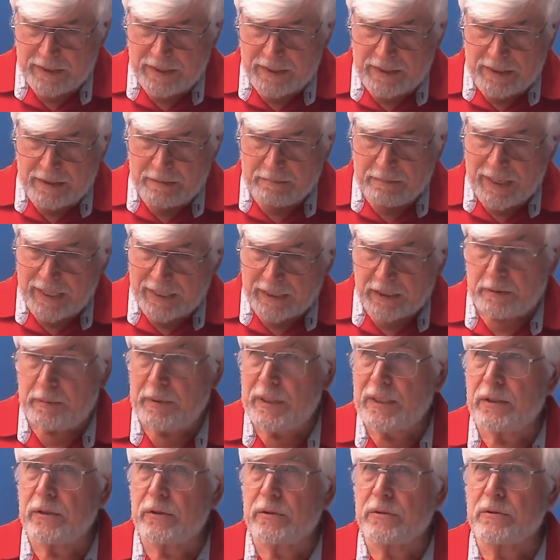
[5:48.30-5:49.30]
mainly
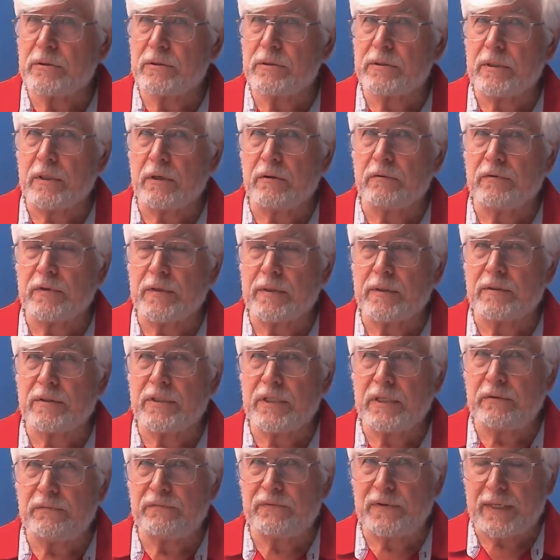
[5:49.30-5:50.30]
because of a
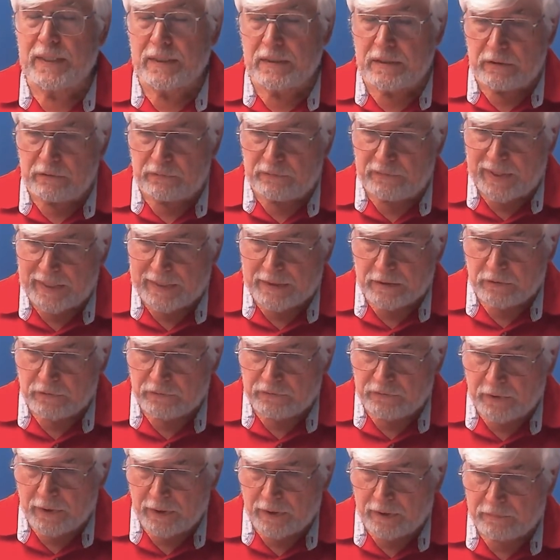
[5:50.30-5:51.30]
defect in factor
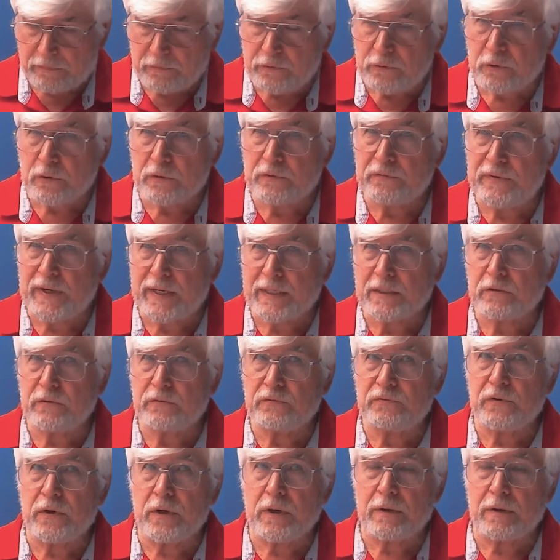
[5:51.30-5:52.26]
V called factor V